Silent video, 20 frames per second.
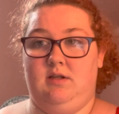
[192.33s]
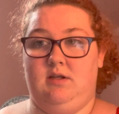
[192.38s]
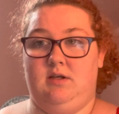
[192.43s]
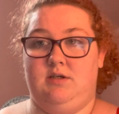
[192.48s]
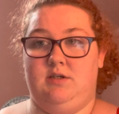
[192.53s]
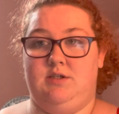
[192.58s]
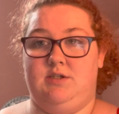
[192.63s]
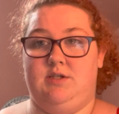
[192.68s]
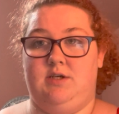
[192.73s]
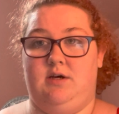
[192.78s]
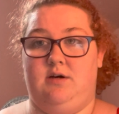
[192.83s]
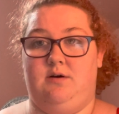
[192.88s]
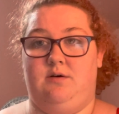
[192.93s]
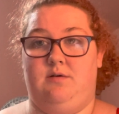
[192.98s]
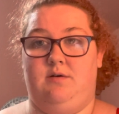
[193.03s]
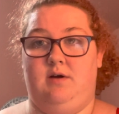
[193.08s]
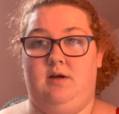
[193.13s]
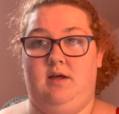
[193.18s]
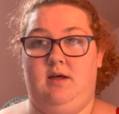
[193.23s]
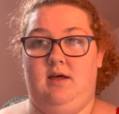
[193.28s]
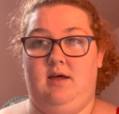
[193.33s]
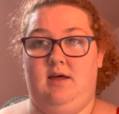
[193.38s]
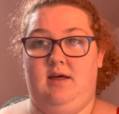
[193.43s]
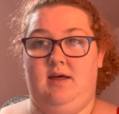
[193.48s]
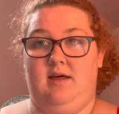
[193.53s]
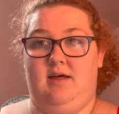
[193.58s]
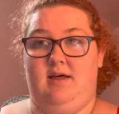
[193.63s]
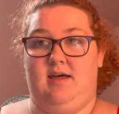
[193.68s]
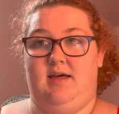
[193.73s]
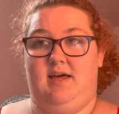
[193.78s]
So
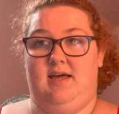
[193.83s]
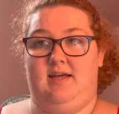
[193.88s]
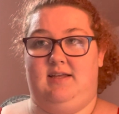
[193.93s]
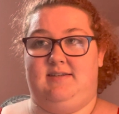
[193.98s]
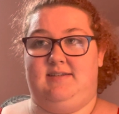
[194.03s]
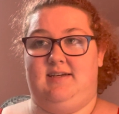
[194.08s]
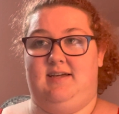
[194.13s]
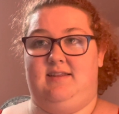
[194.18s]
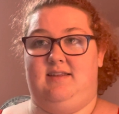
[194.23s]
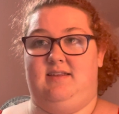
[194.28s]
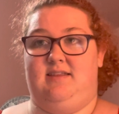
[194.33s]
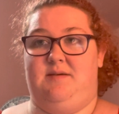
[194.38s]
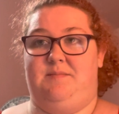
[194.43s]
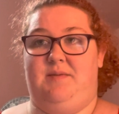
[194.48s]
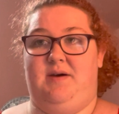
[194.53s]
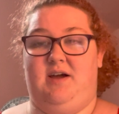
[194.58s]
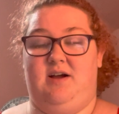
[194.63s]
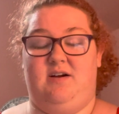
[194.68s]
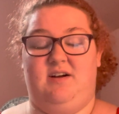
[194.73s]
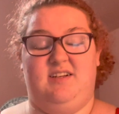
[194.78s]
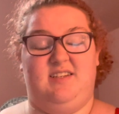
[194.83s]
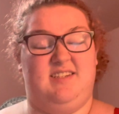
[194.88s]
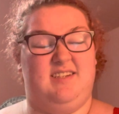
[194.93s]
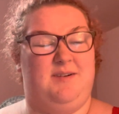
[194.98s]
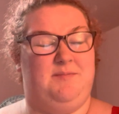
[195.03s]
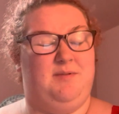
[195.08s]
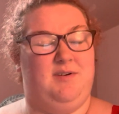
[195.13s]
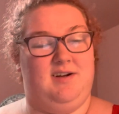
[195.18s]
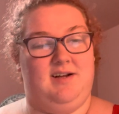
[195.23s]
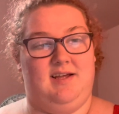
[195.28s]
it said that the parents are
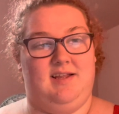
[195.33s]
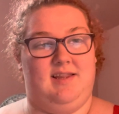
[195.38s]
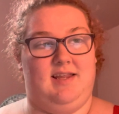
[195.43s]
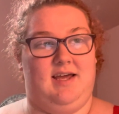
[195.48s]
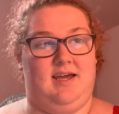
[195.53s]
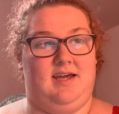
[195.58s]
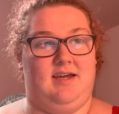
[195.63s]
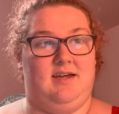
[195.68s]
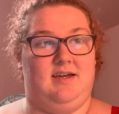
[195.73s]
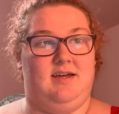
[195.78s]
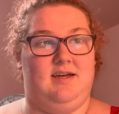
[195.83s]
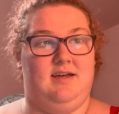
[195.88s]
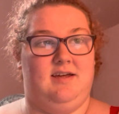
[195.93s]
pretty like